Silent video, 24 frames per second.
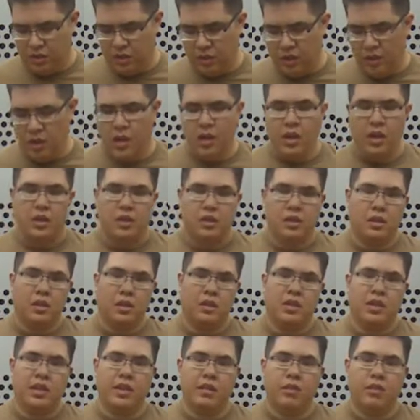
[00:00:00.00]
To clear and
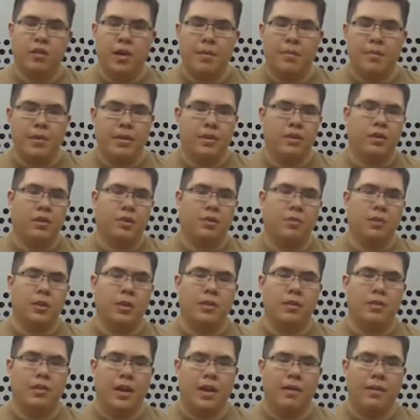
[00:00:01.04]
safe the weapon, normally
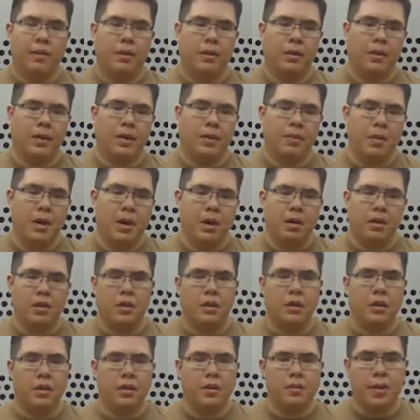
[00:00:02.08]
you will have a clearing barrel
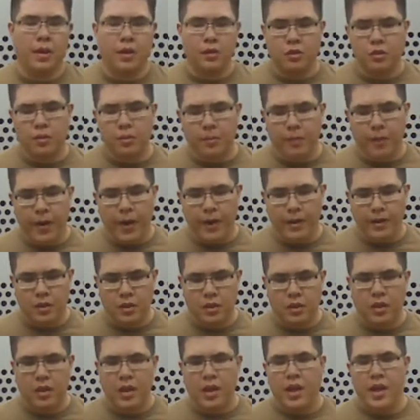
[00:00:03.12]
and clearing barrel
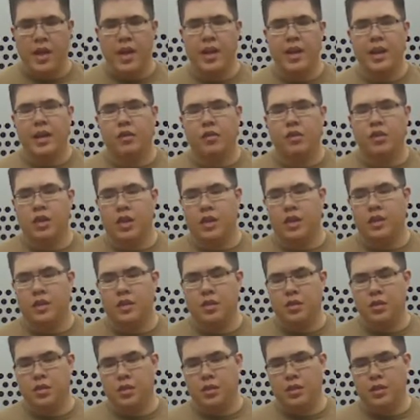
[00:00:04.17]
supervisor, and they will talk you
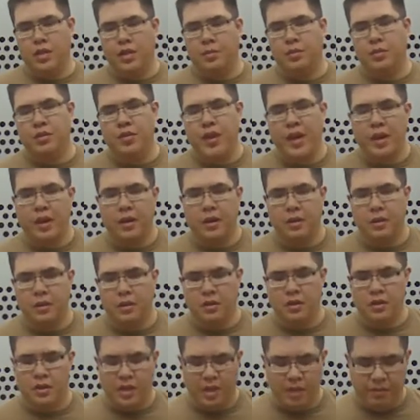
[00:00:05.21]
through the steps of how to clear
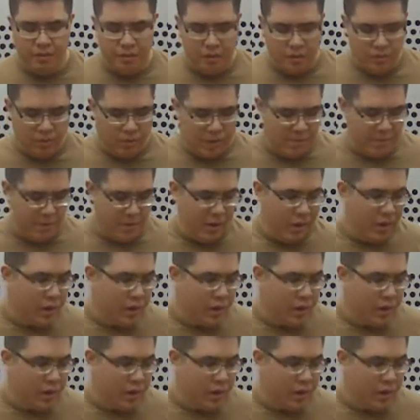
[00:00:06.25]
and safe this weapon.